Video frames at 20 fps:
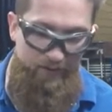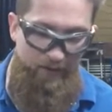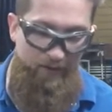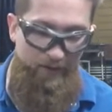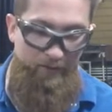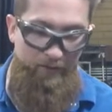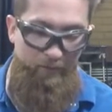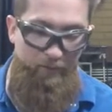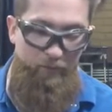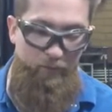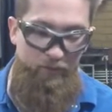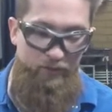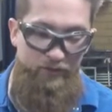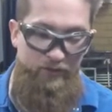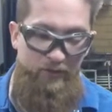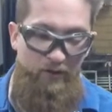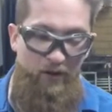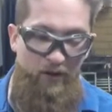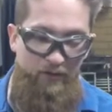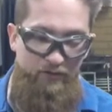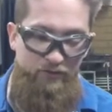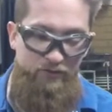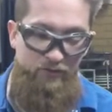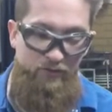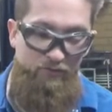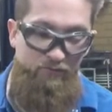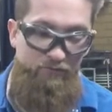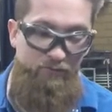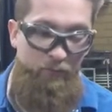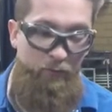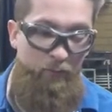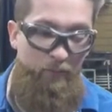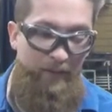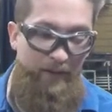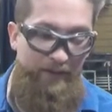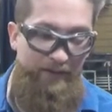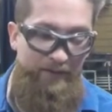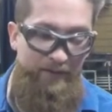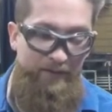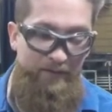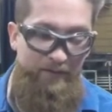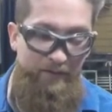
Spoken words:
and you're pushing oxygen and fuel back in